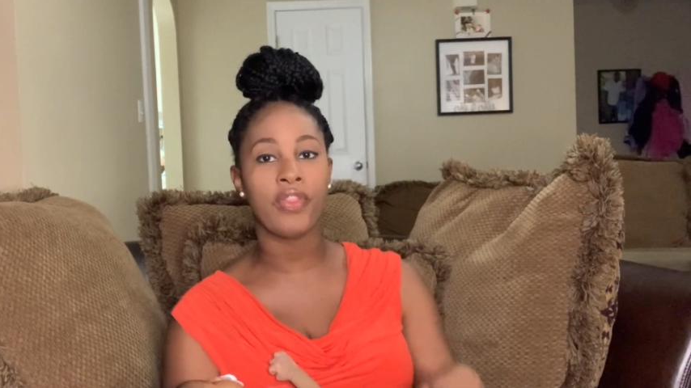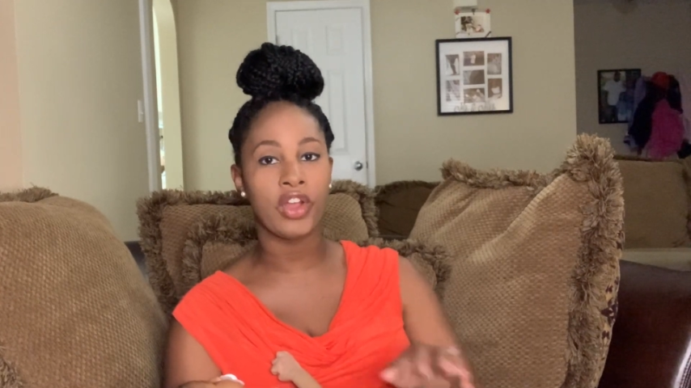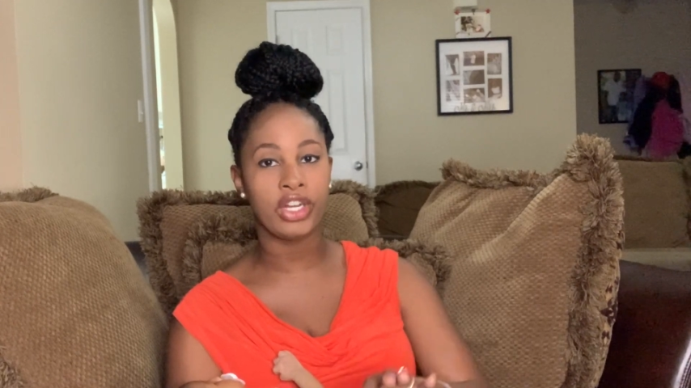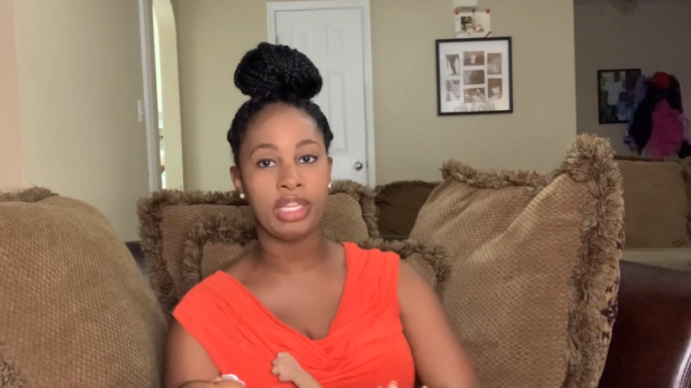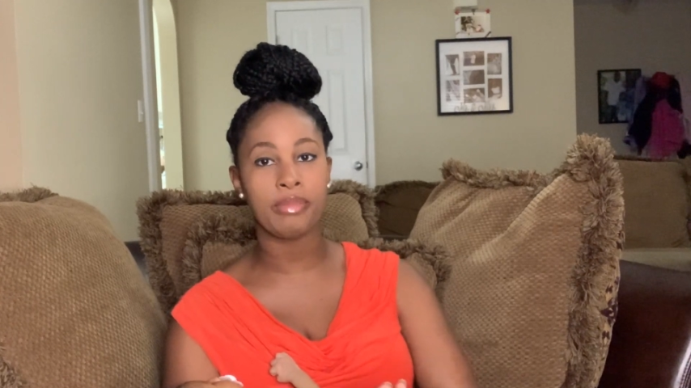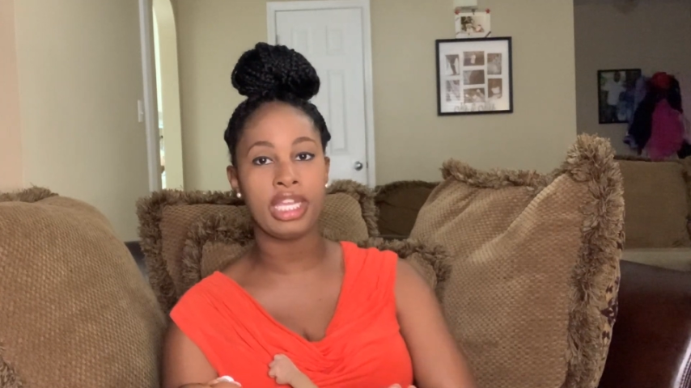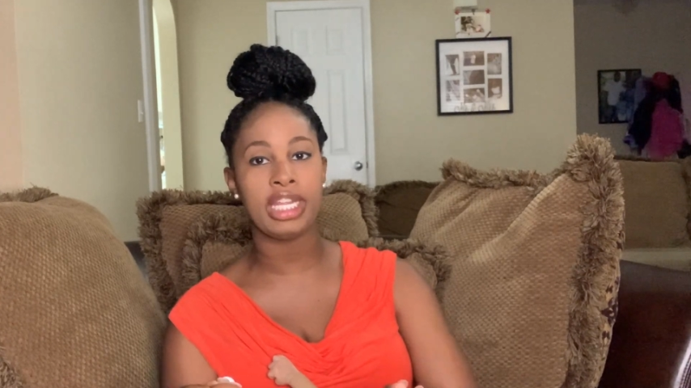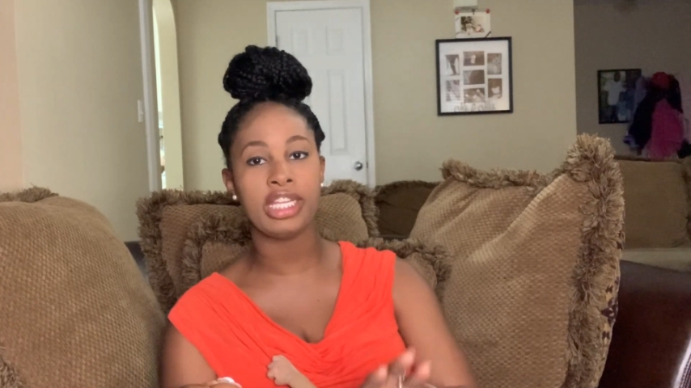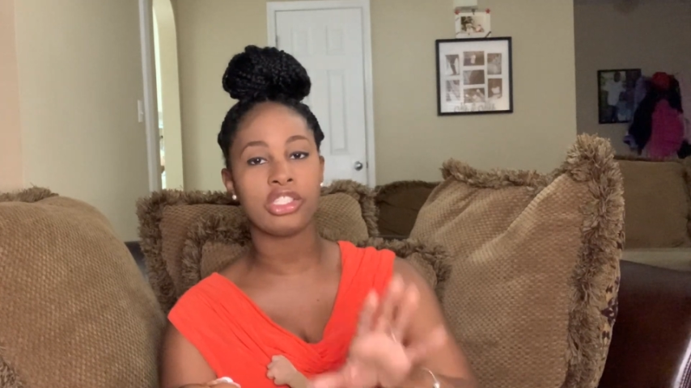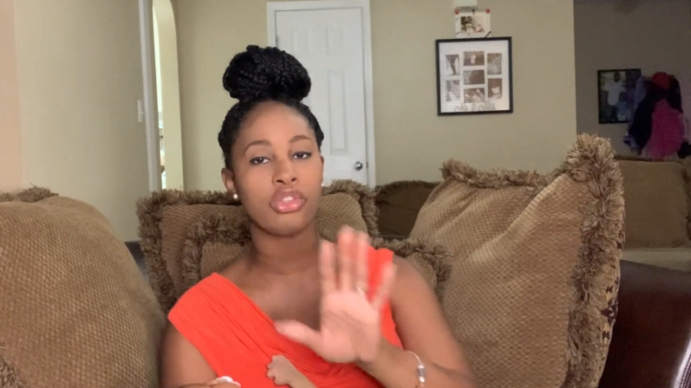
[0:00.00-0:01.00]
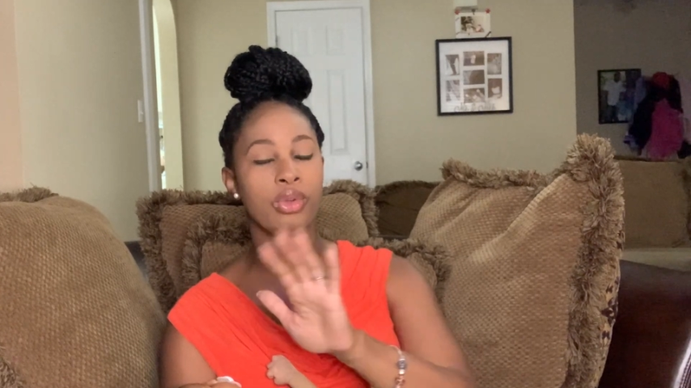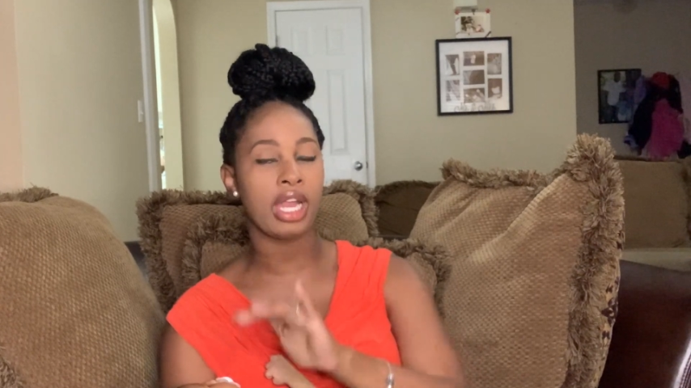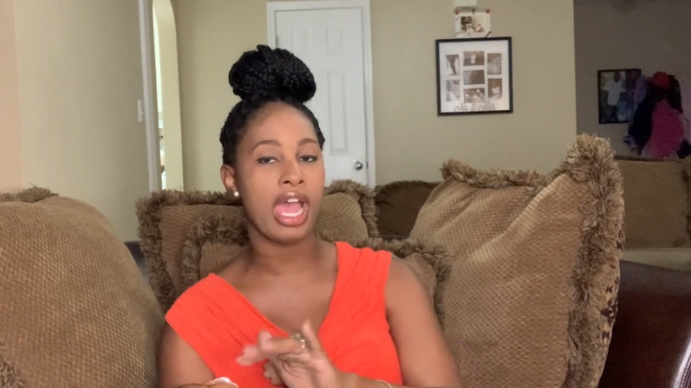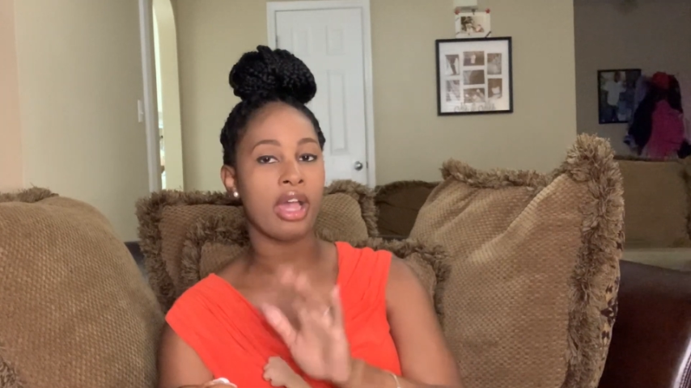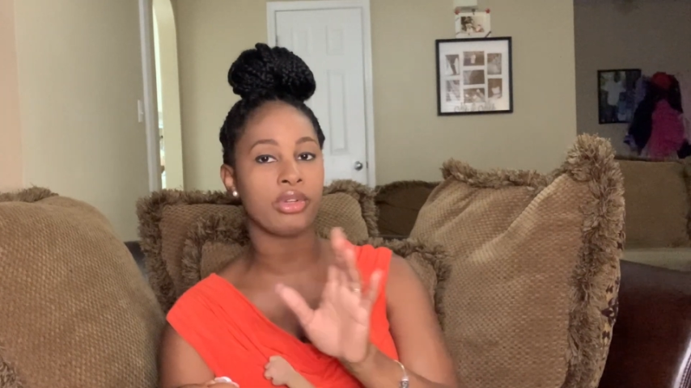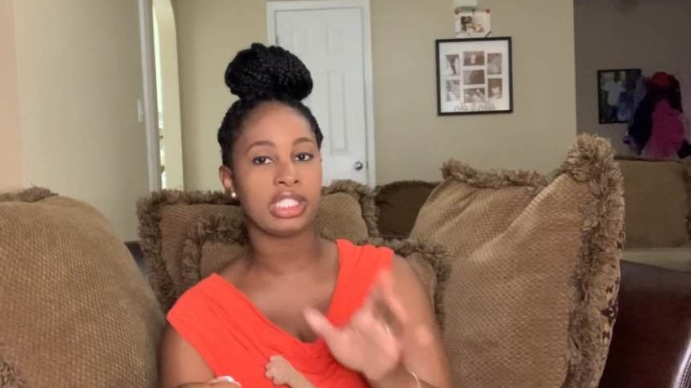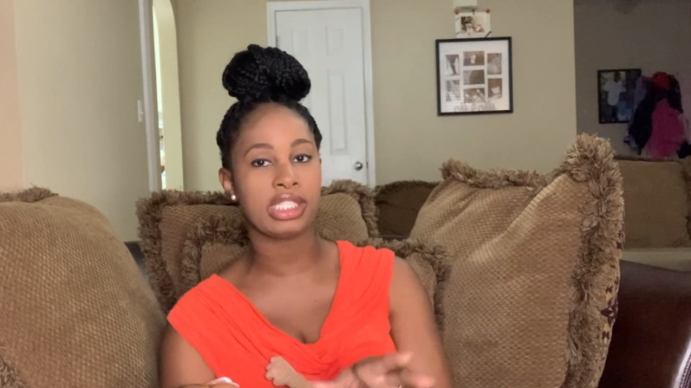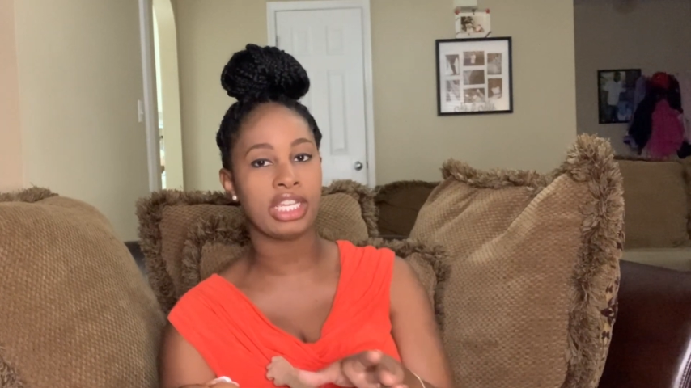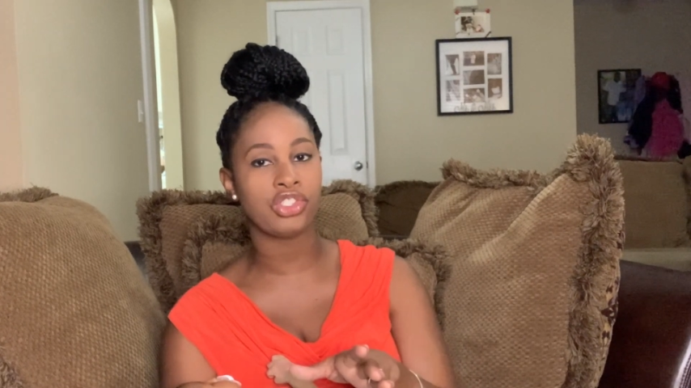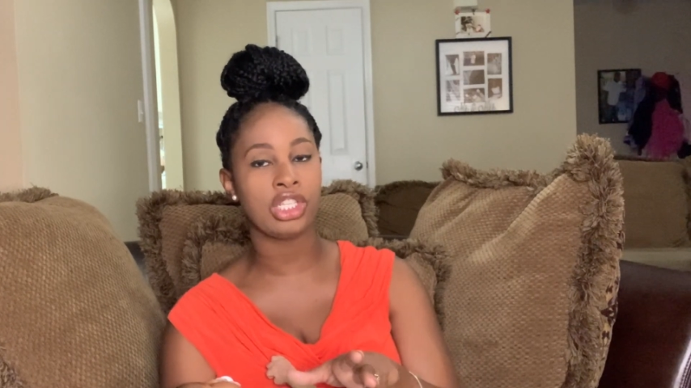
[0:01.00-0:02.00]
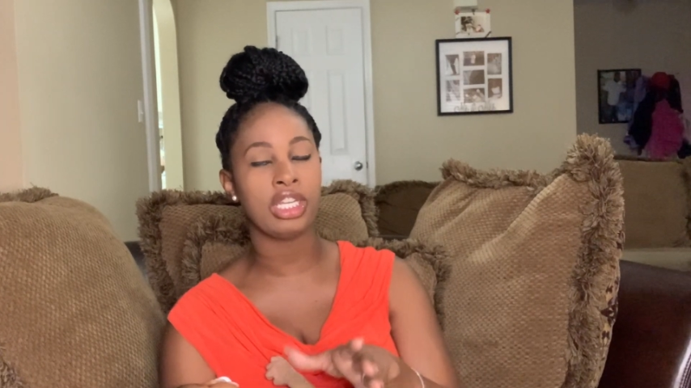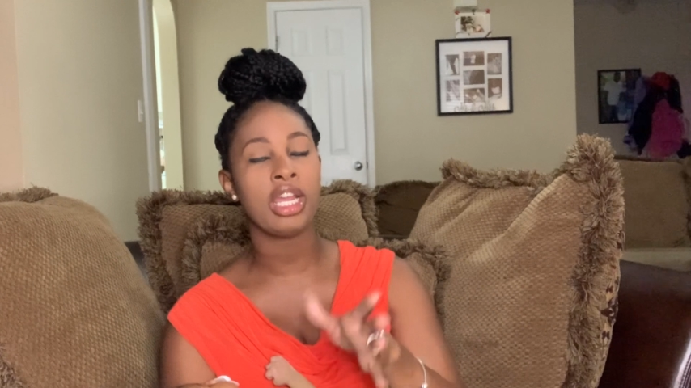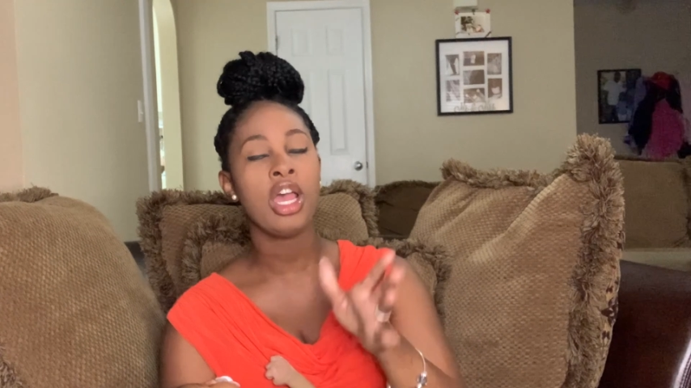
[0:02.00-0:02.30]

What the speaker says: 30-minute to an hour session